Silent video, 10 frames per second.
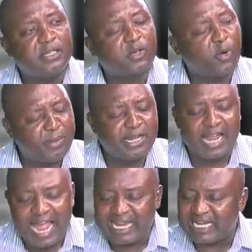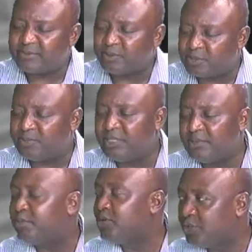command high responsibility
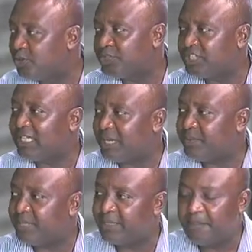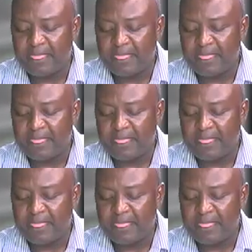positions in Yaoundé.